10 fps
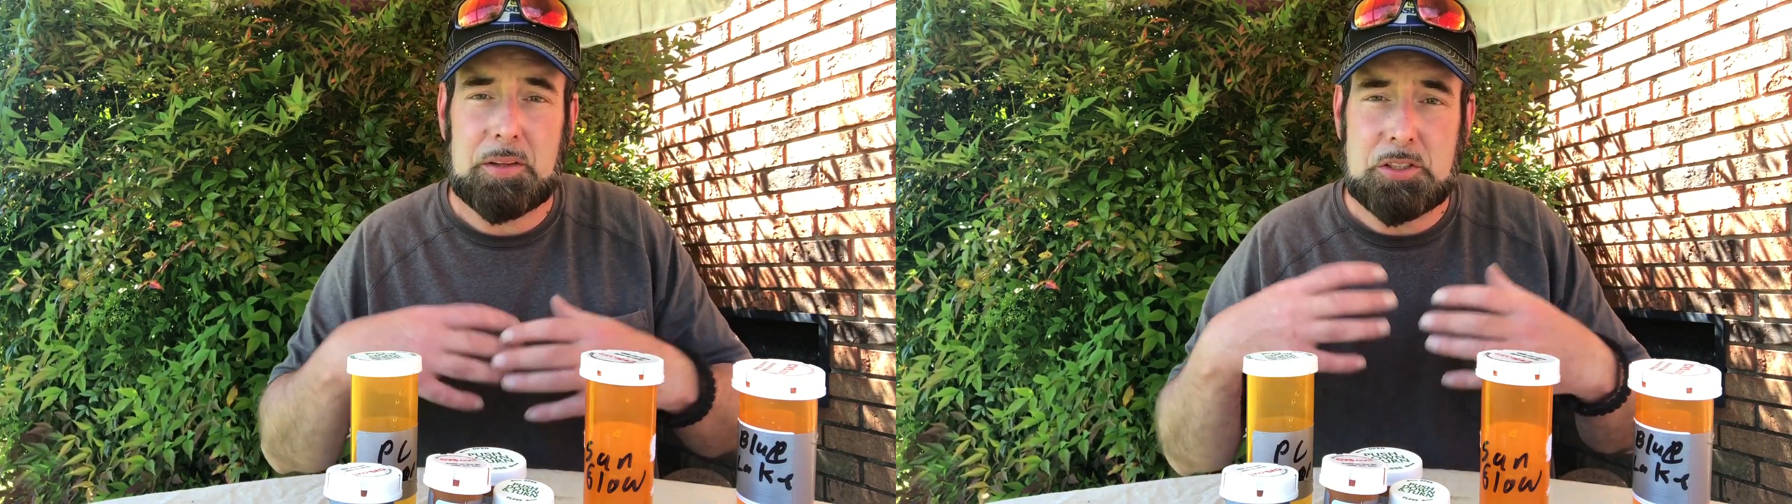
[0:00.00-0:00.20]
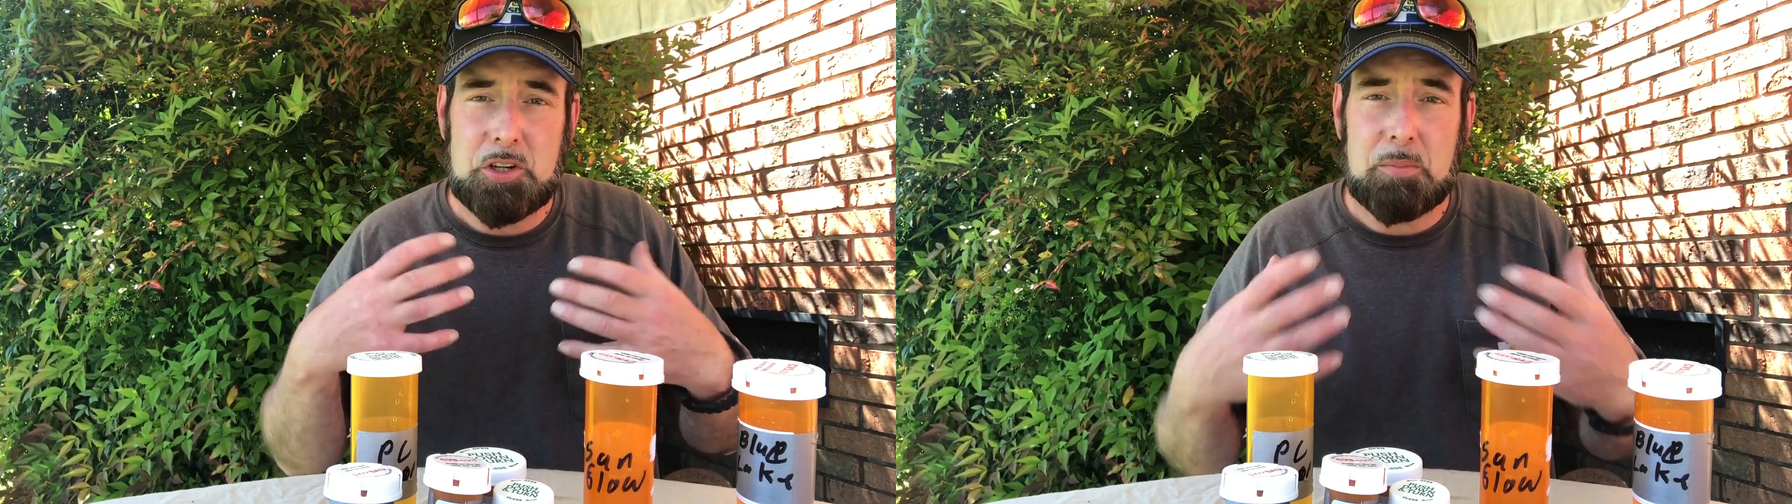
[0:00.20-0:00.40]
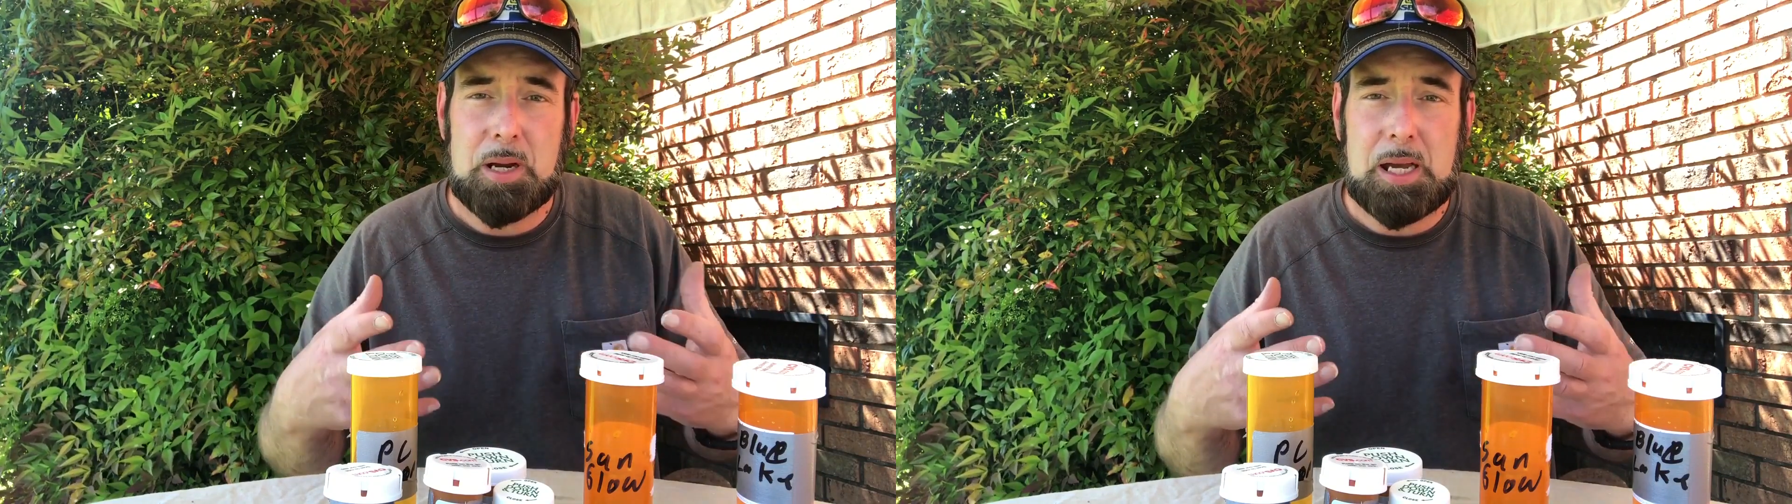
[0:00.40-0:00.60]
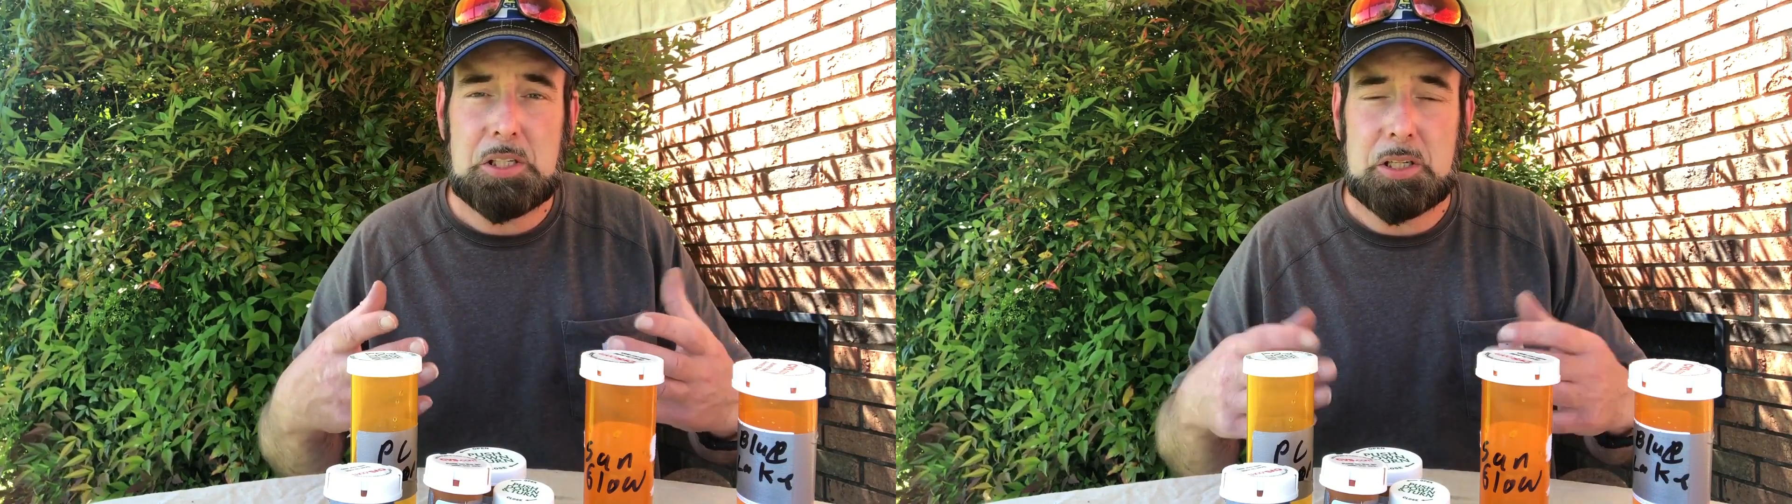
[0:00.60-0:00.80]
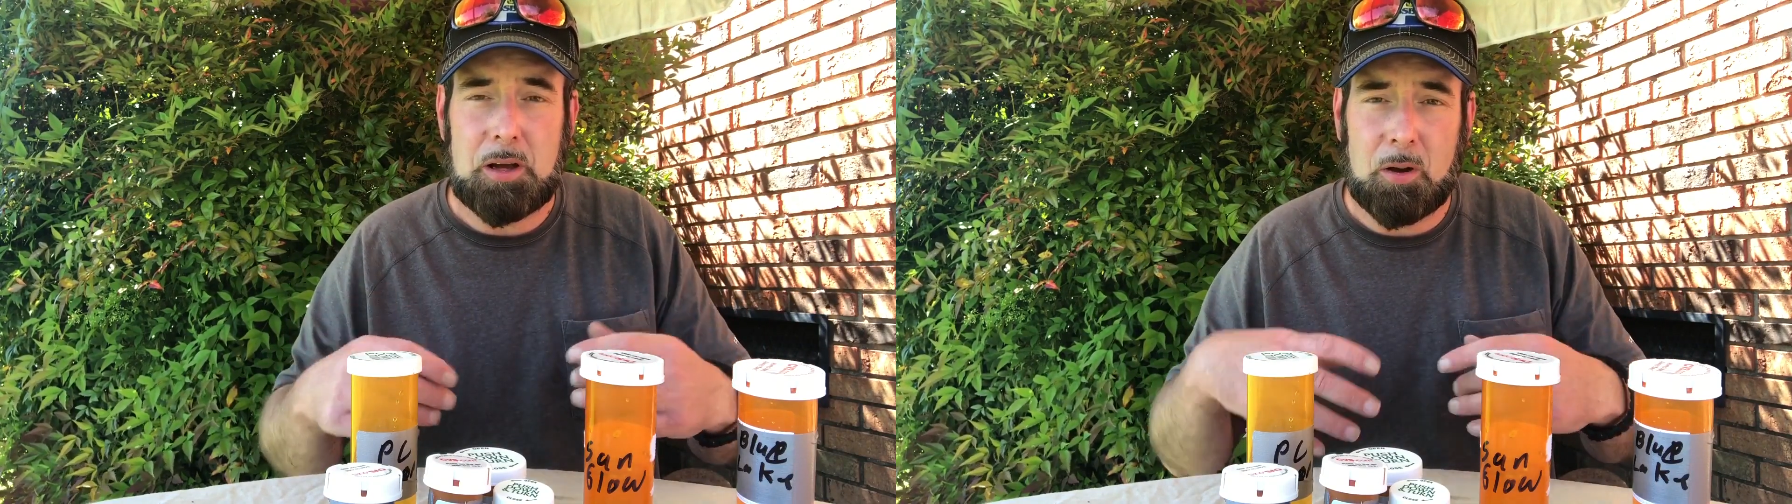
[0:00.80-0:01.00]
the
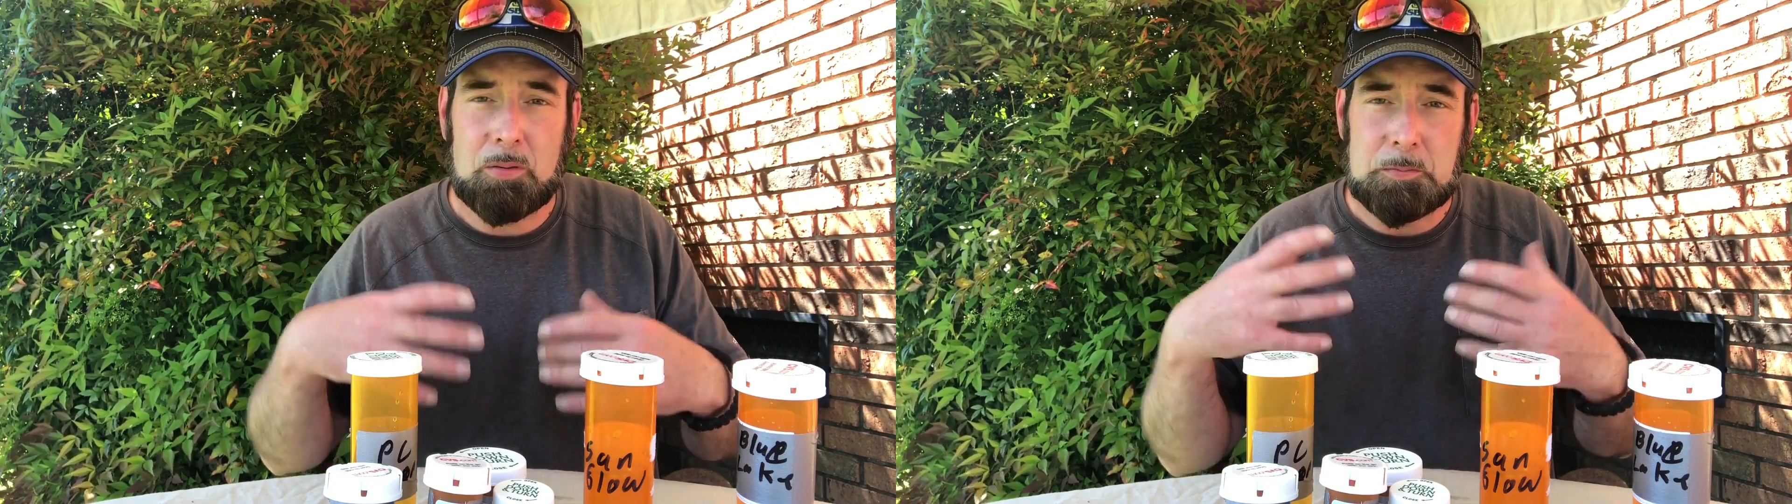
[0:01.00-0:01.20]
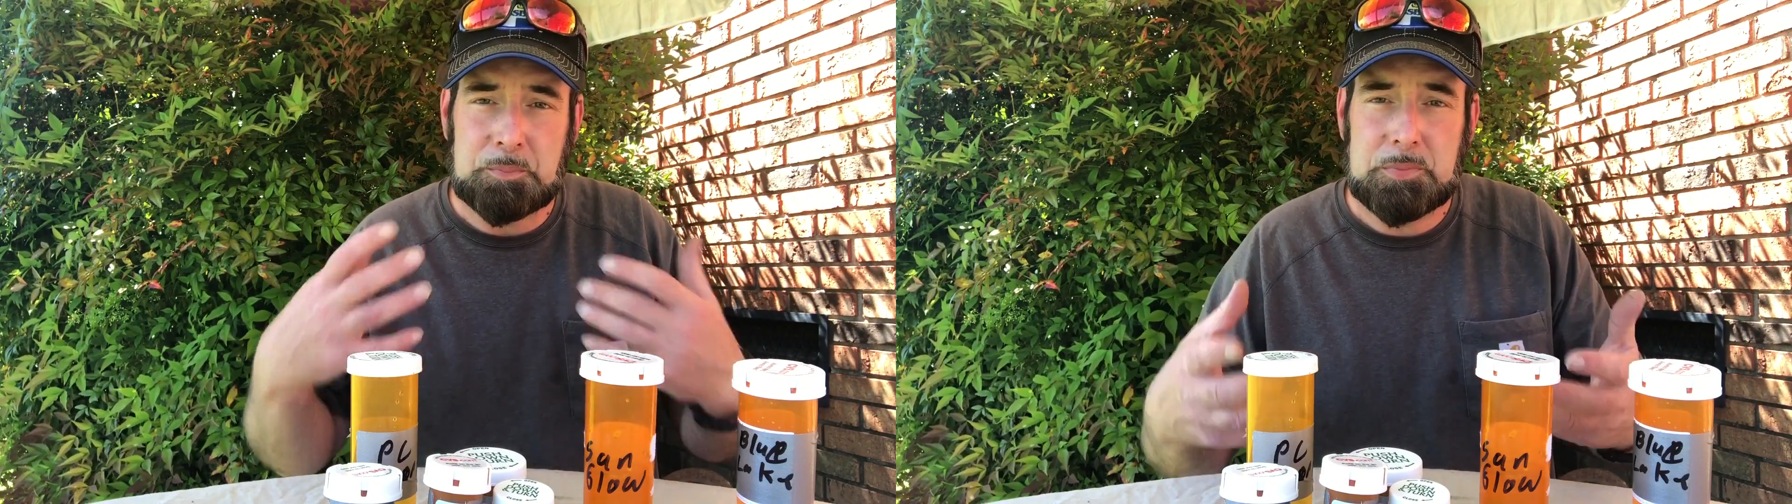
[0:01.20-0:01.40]
germination on